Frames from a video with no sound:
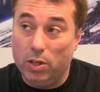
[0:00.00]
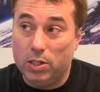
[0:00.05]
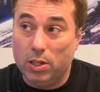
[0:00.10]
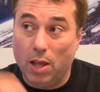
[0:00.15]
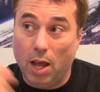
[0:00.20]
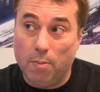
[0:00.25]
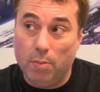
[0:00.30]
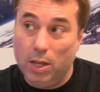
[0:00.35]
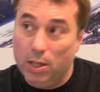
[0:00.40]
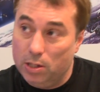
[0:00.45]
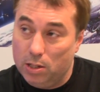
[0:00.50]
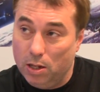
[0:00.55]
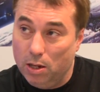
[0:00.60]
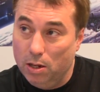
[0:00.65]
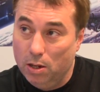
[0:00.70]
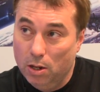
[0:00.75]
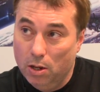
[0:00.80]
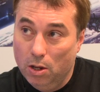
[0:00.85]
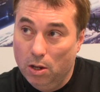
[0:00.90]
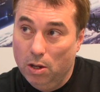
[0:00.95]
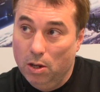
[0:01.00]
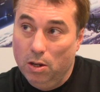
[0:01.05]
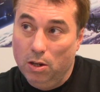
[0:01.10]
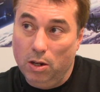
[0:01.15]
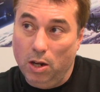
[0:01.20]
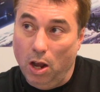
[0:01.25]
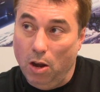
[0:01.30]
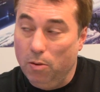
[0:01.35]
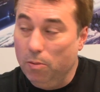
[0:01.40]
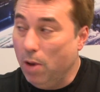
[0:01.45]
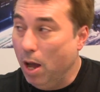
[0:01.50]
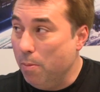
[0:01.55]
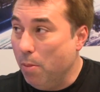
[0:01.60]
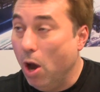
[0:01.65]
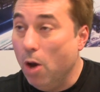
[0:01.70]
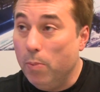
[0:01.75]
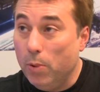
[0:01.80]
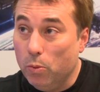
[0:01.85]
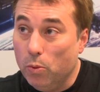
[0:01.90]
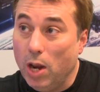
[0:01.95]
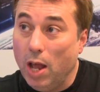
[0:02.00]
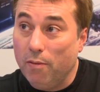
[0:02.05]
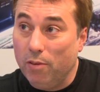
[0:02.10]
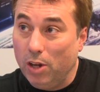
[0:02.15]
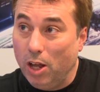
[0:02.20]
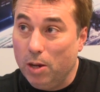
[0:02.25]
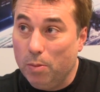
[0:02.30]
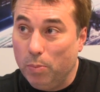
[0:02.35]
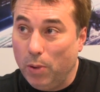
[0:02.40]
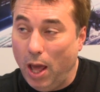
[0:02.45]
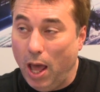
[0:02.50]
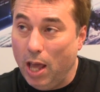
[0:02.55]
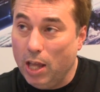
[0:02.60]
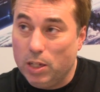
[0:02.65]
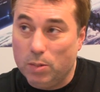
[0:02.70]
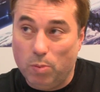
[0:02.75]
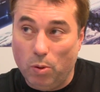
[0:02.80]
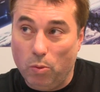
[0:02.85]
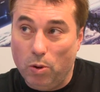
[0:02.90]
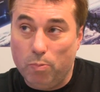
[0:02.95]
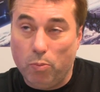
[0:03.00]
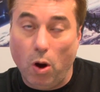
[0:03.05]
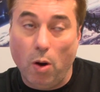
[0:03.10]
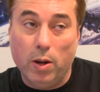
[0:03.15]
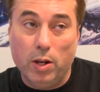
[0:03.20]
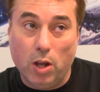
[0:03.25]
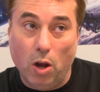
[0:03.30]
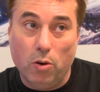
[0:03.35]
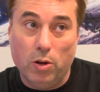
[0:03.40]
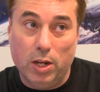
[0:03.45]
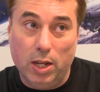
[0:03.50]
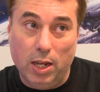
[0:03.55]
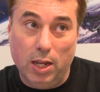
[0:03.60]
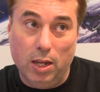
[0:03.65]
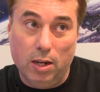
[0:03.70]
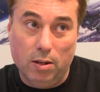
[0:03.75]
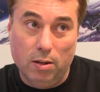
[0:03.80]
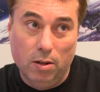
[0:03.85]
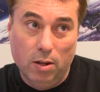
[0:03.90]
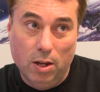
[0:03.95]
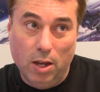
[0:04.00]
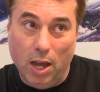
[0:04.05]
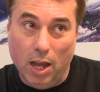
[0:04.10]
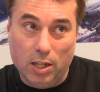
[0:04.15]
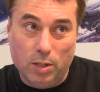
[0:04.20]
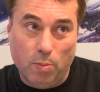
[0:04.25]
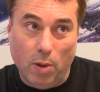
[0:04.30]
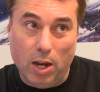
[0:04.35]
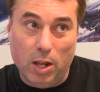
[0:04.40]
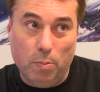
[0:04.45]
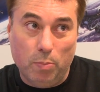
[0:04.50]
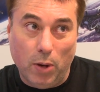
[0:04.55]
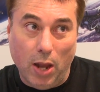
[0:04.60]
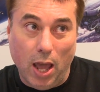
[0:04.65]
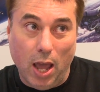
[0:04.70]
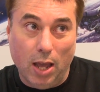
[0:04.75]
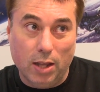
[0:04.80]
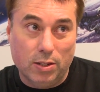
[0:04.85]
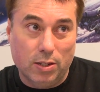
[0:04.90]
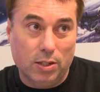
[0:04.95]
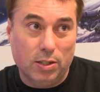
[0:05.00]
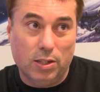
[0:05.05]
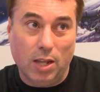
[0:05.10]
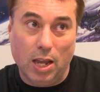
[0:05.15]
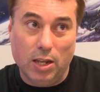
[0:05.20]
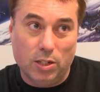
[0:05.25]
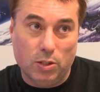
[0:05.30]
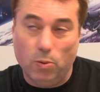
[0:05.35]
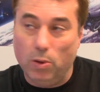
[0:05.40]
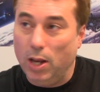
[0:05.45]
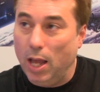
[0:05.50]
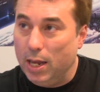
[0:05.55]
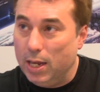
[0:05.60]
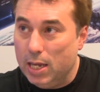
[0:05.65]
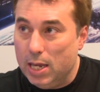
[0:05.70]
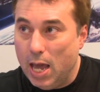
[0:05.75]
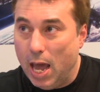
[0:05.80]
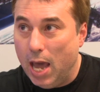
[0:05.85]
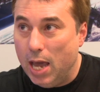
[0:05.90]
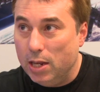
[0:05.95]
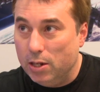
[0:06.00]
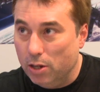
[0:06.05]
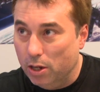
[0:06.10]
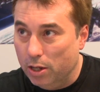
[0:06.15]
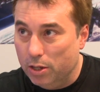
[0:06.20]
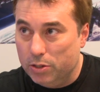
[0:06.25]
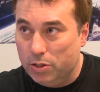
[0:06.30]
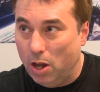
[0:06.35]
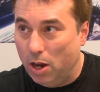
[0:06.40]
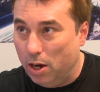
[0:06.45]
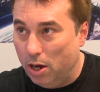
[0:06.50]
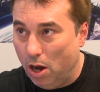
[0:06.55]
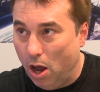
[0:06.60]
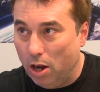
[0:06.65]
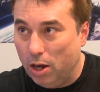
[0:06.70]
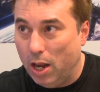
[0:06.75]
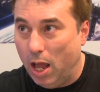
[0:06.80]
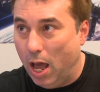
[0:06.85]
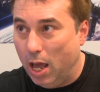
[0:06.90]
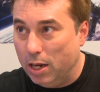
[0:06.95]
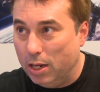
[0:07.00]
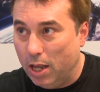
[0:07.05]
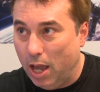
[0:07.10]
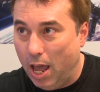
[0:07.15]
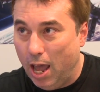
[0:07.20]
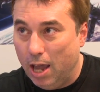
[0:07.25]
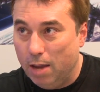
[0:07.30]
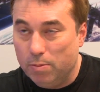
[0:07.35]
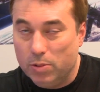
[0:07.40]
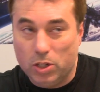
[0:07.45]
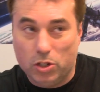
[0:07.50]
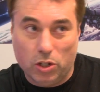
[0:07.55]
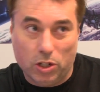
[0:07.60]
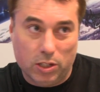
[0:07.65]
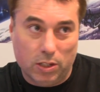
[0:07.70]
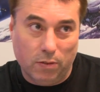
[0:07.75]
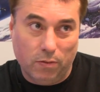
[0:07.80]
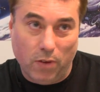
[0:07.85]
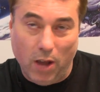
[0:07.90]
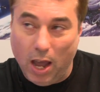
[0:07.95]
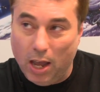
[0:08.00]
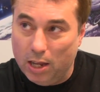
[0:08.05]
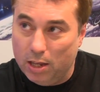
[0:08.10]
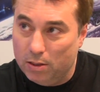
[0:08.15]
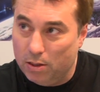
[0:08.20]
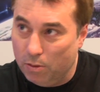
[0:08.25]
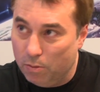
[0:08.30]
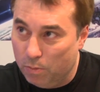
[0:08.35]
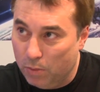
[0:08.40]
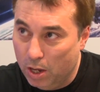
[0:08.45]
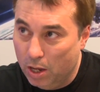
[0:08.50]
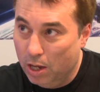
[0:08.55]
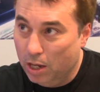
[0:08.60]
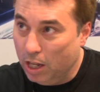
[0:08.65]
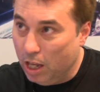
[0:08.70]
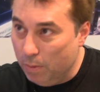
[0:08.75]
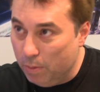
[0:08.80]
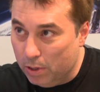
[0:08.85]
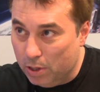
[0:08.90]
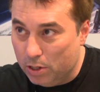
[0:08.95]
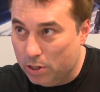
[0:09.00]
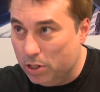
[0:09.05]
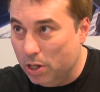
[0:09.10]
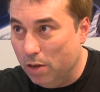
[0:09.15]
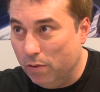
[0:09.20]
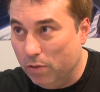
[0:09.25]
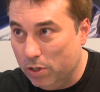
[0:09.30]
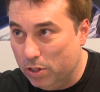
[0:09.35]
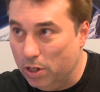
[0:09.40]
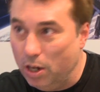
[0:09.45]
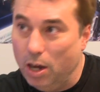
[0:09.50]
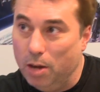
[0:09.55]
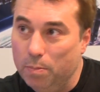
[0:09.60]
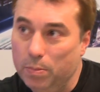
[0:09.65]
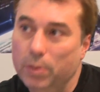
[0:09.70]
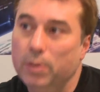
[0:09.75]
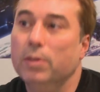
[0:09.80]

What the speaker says: So that means that, I'm hoping we'll have a lot of players, but we probably don't need as many players as, say, someone like EA does on an online game to justify keeping the service up.